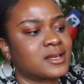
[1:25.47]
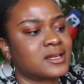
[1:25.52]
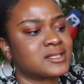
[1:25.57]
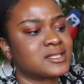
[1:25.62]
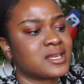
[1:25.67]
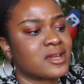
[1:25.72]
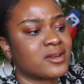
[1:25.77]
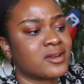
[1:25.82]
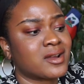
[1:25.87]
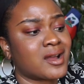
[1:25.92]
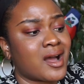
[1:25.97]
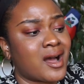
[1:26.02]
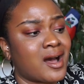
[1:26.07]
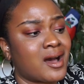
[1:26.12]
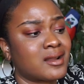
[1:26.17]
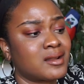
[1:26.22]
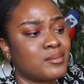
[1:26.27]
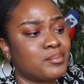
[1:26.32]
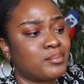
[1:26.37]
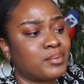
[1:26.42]

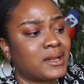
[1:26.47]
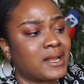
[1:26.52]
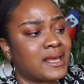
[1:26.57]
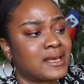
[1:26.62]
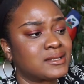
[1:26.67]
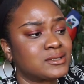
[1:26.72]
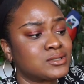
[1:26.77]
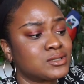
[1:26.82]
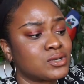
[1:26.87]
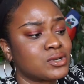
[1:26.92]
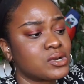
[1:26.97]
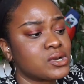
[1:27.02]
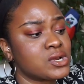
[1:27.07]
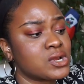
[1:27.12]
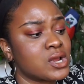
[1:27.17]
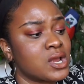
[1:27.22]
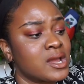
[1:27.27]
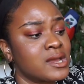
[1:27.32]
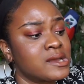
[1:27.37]
terracotta planter